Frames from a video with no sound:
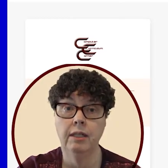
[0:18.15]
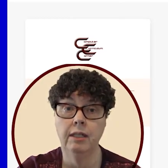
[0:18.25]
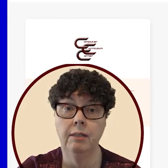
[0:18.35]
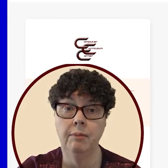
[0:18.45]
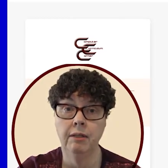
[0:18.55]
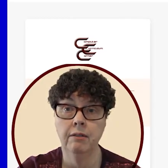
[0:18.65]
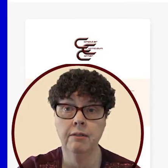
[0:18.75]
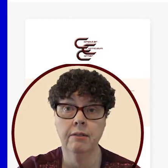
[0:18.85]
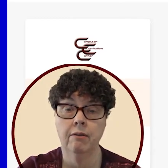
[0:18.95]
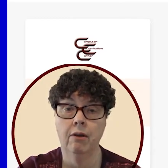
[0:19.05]

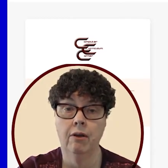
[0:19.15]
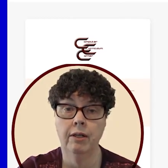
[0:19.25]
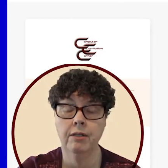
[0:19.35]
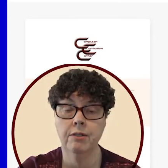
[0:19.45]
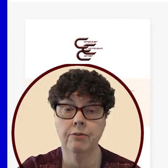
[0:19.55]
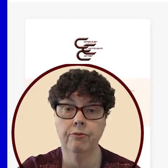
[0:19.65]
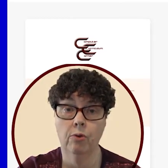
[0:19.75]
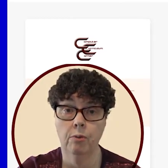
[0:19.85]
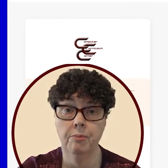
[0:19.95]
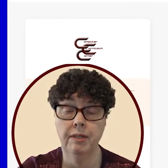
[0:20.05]
emails, audience,
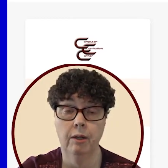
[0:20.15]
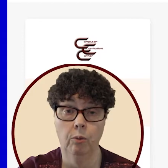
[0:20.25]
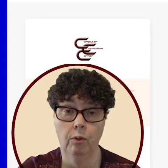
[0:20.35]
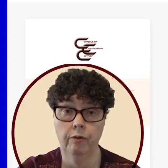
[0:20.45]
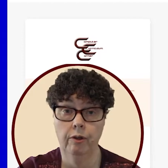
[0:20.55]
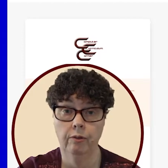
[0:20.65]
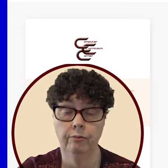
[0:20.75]
forms, and workflow.